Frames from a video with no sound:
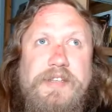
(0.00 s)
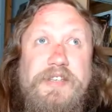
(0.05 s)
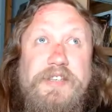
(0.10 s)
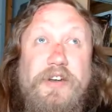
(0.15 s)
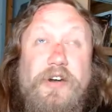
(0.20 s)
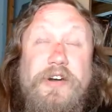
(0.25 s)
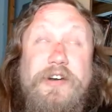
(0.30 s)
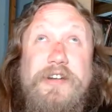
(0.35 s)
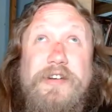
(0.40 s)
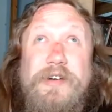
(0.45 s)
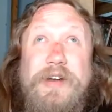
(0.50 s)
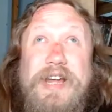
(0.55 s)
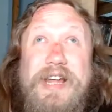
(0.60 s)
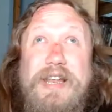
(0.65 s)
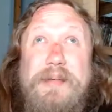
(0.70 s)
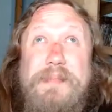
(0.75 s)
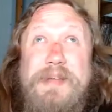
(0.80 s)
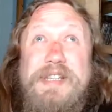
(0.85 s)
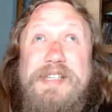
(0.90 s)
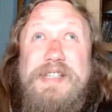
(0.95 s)
darker
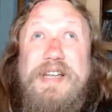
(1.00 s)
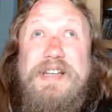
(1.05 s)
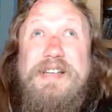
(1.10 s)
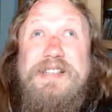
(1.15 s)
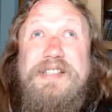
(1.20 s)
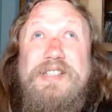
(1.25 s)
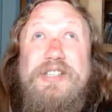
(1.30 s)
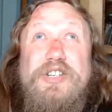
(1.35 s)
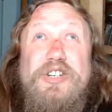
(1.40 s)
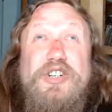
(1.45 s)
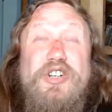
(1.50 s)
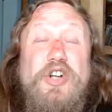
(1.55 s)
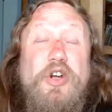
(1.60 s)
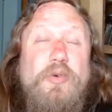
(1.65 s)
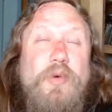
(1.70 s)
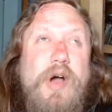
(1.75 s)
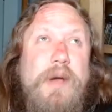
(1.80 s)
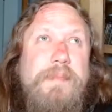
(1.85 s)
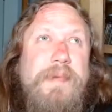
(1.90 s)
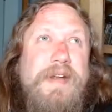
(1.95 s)
elements that
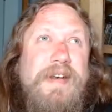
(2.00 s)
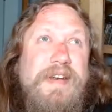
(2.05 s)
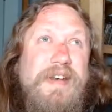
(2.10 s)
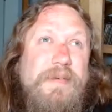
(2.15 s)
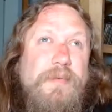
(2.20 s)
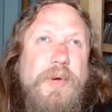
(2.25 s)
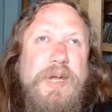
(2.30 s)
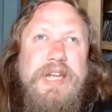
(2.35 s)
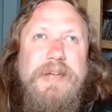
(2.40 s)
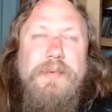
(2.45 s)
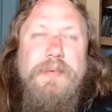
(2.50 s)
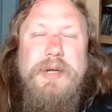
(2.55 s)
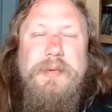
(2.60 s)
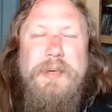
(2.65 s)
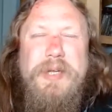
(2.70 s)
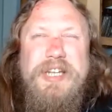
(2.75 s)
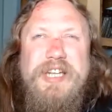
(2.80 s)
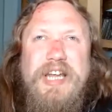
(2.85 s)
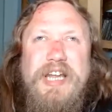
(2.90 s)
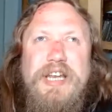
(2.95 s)
show up, and
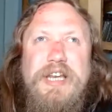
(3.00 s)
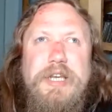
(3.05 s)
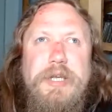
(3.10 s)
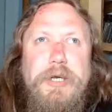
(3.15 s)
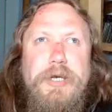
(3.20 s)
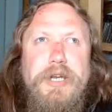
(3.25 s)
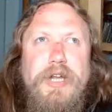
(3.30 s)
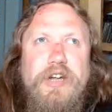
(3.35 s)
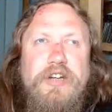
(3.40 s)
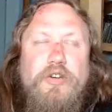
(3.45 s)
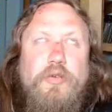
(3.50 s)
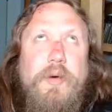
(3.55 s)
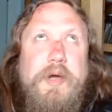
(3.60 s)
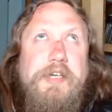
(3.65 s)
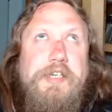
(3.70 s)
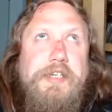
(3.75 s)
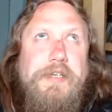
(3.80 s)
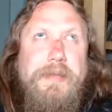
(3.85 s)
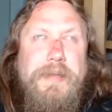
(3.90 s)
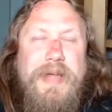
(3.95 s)
we tend to not
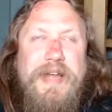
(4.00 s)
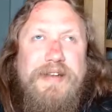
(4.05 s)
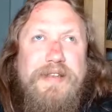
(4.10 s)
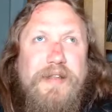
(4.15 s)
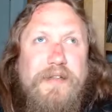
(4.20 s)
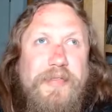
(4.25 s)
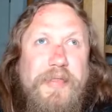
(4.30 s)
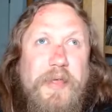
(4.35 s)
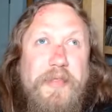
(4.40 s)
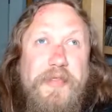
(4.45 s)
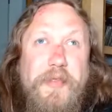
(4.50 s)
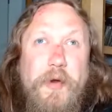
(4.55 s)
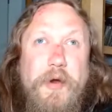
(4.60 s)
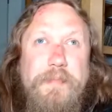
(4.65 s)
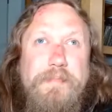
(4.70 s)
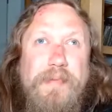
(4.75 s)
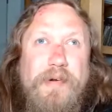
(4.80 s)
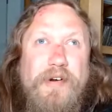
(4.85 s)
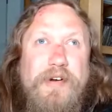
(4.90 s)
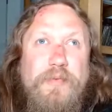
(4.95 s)
question that. The
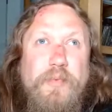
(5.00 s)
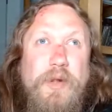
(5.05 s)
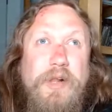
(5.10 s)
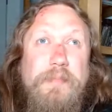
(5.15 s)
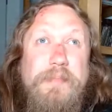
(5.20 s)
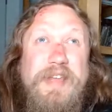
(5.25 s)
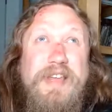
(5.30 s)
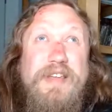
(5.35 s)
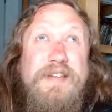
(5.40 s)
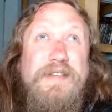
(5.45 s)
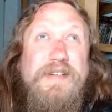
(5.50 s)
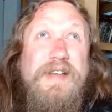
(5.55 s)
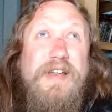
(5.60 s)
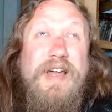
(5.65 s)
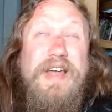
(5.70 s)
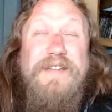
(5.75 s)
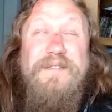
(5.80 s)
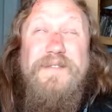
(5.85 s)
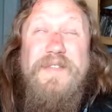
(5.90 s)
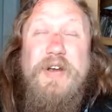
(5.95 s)
third part will be
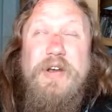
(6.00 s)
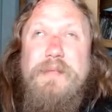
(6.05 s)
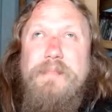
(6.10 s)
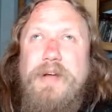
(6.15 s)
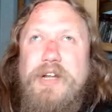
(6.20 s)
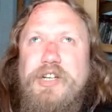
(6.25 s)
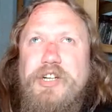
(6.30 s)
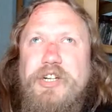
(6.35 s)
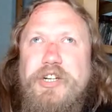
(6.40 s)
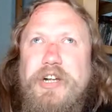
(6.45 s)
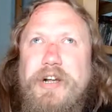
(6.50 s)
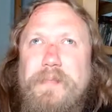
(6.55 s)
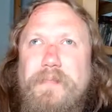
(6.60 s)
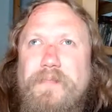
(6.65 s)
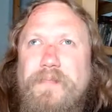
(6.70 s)
like very much